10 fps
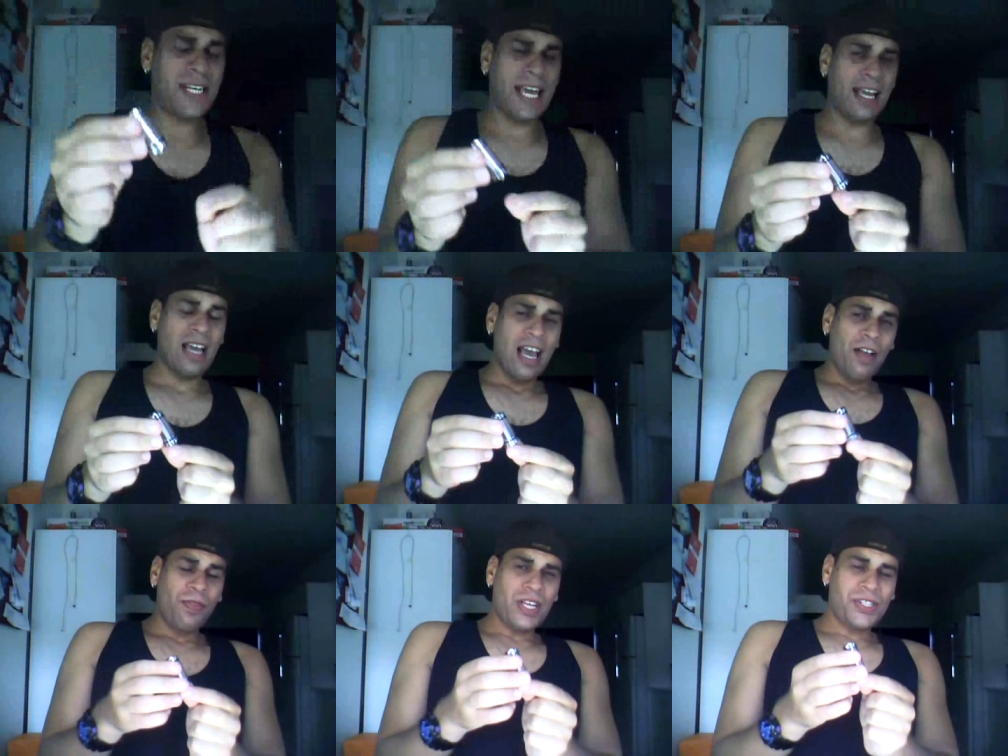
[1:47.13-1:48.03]
again,
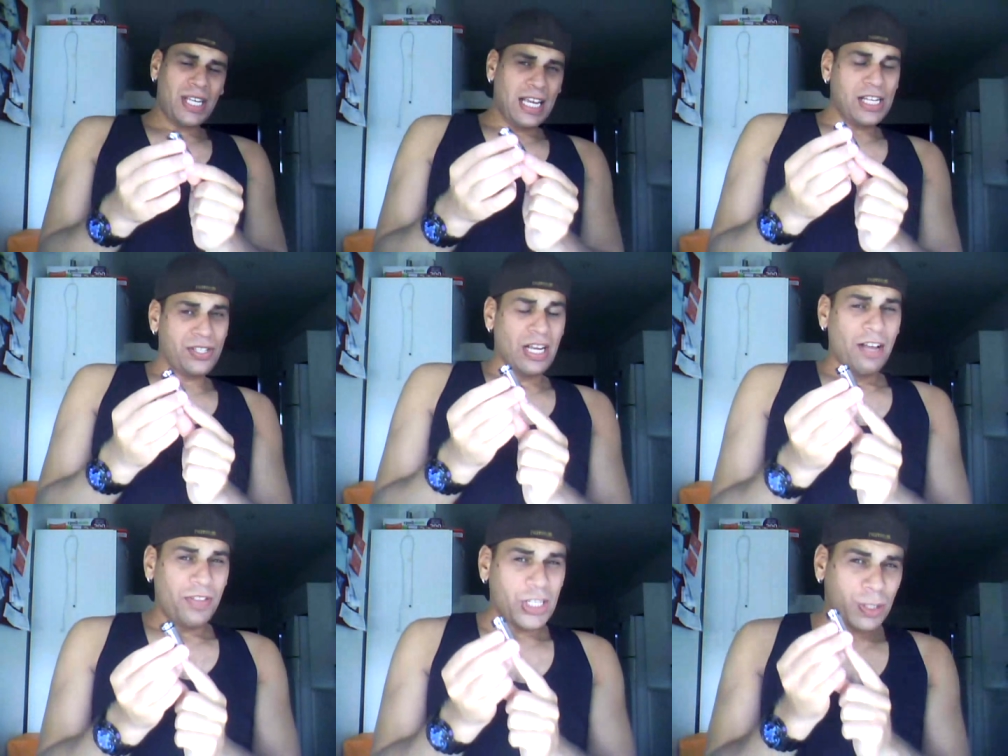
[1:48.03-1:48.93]
this is
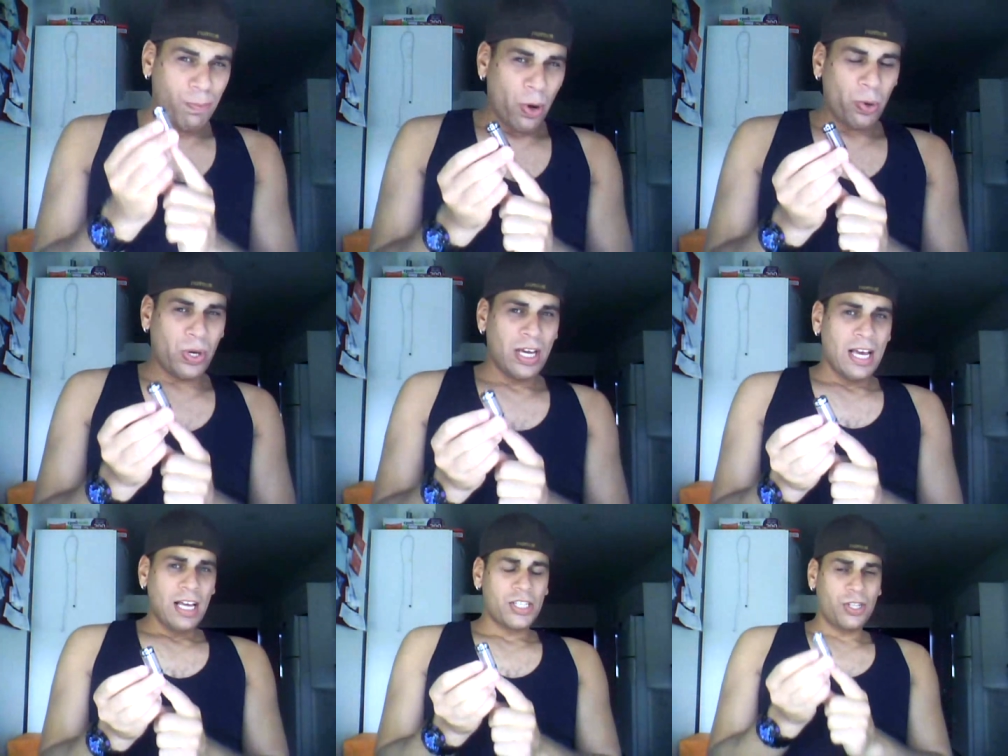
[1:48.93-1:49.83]
the Smoke,
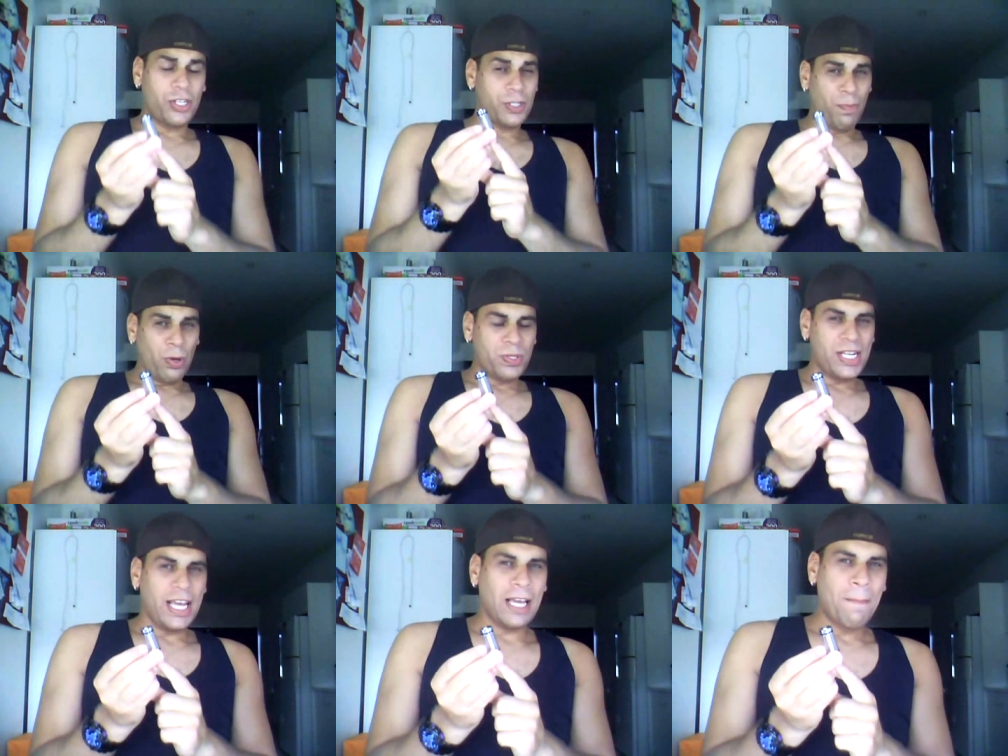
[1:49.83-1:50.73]
the
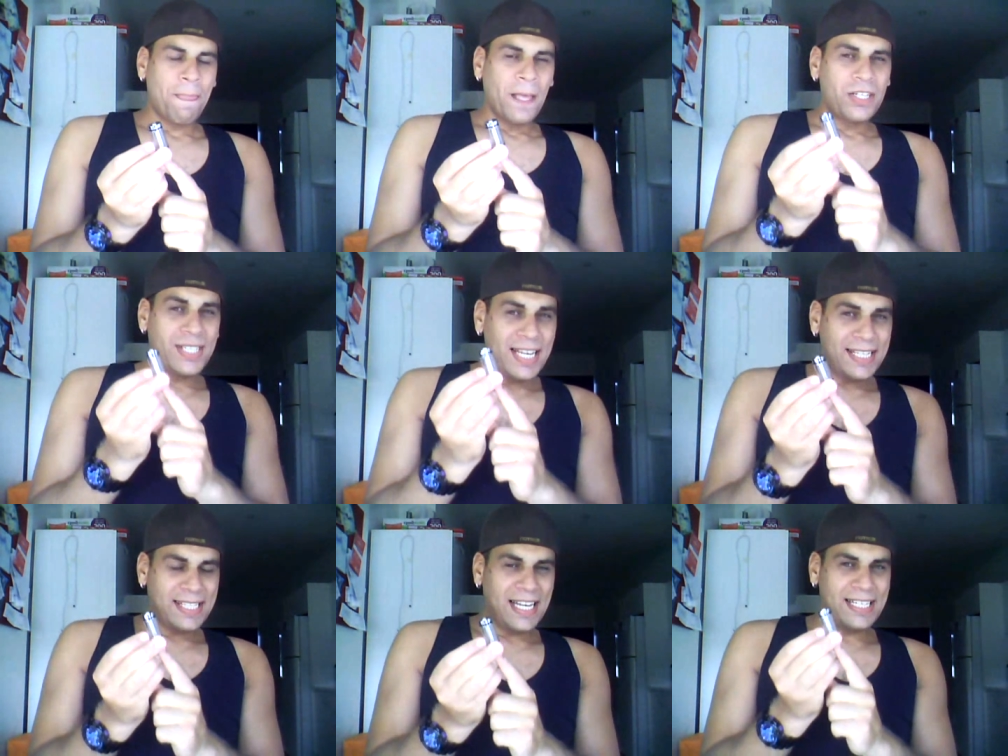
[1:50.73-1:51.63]
Smoktech
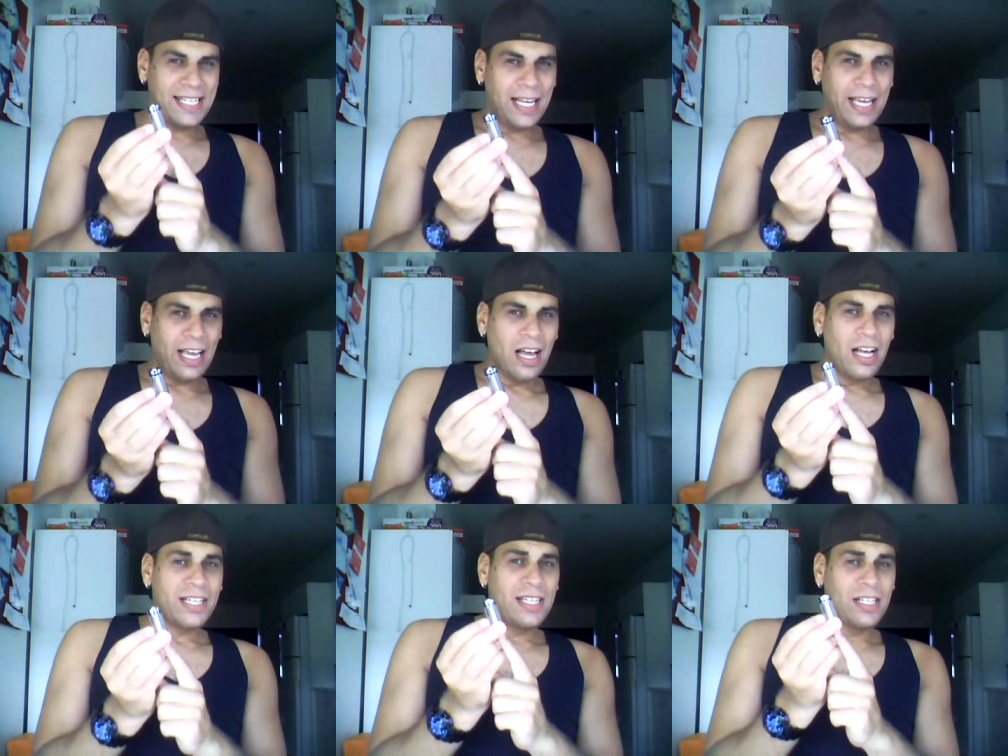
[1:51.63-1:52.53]
DCT
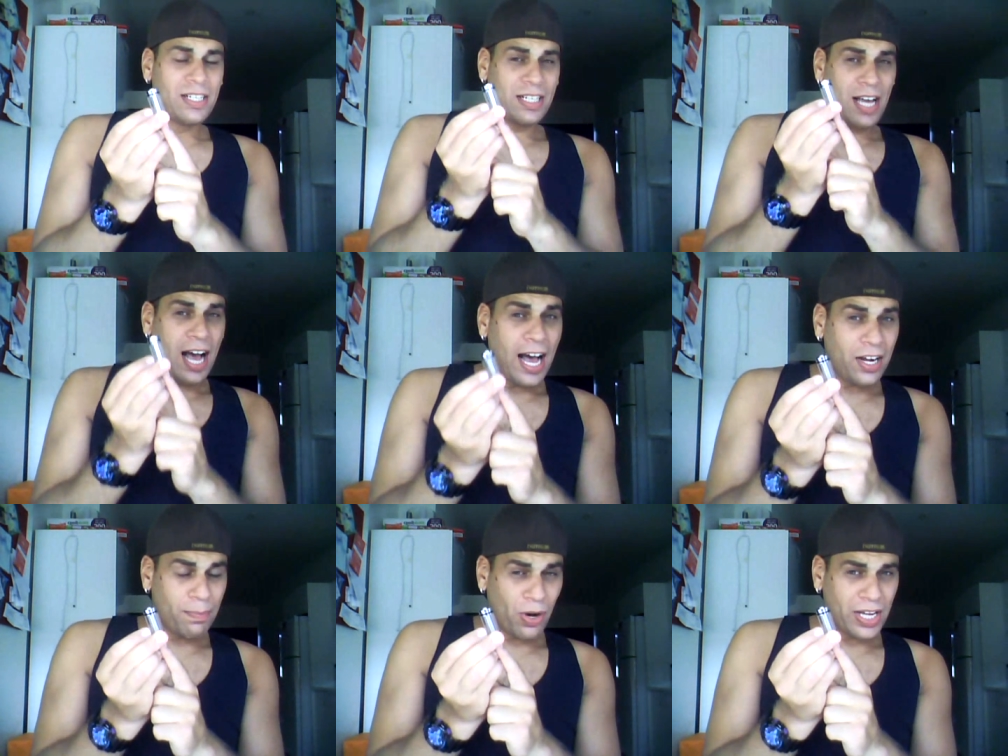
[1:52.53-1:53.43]

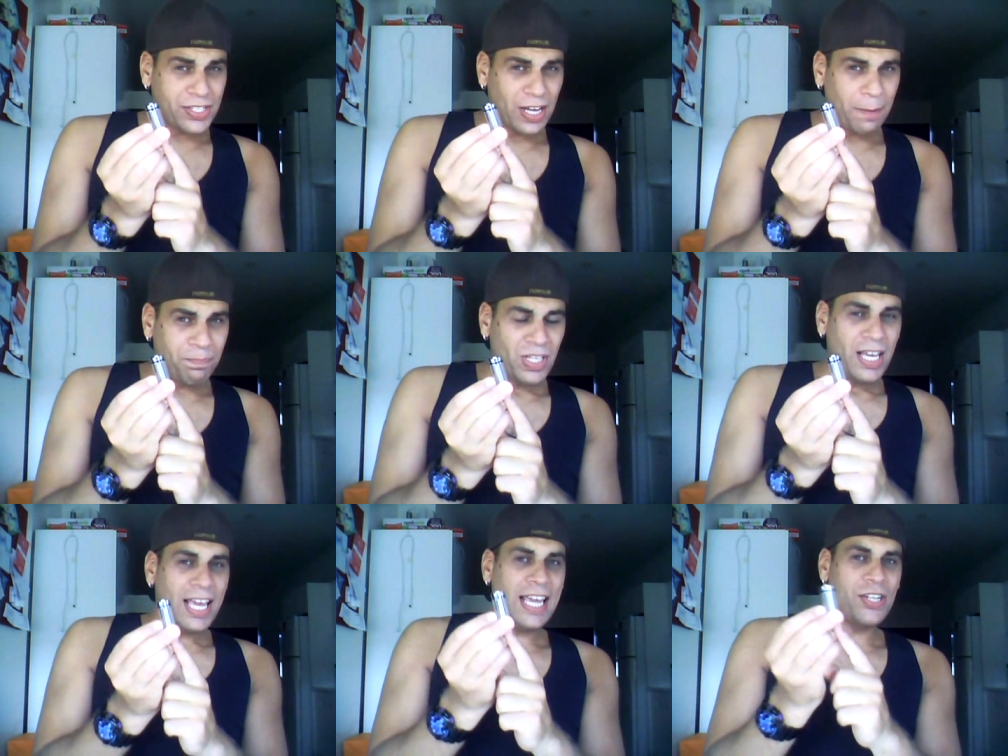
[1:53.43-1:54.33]
cartomizer
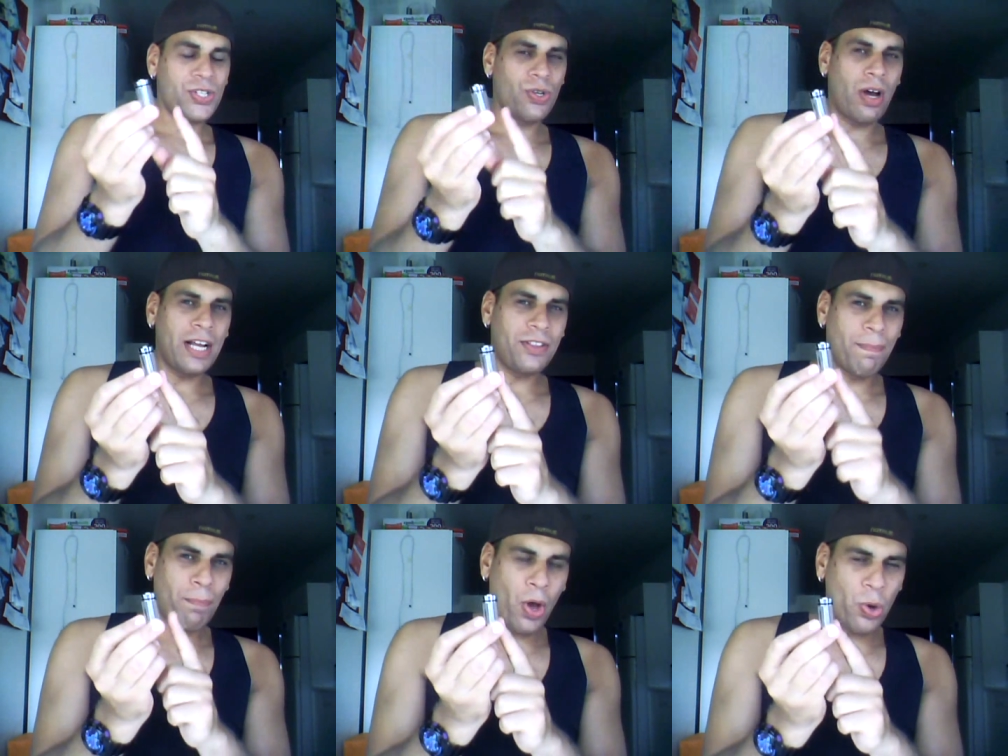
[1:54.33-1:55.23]
inside the
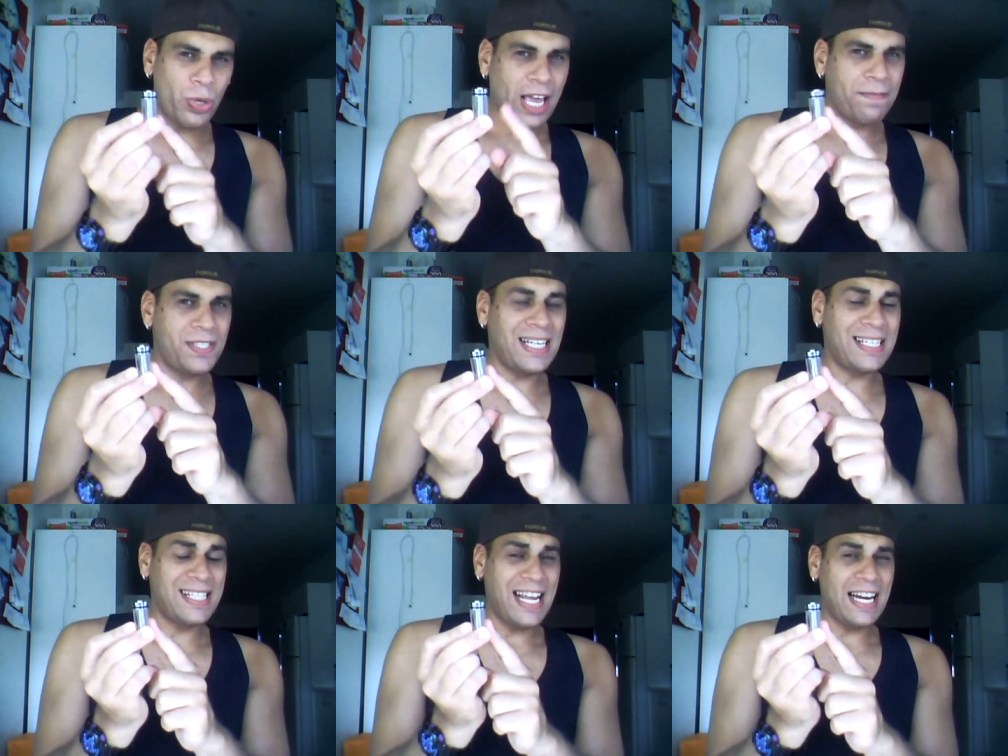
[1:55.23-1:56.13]
Boge
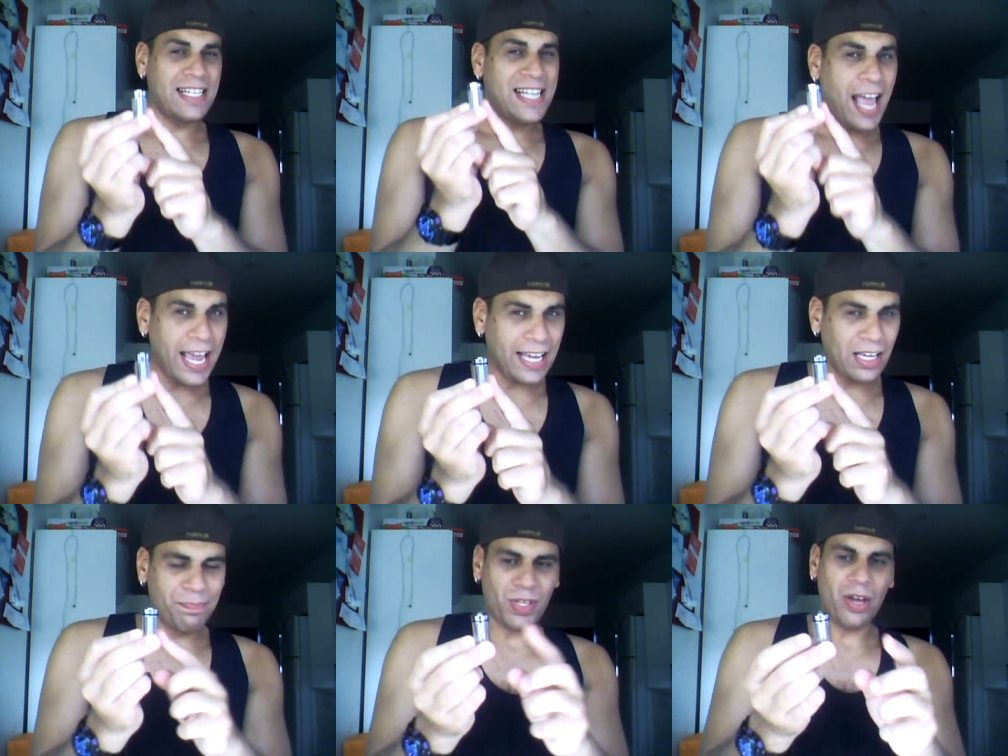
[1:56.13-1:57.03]
F-16 tank.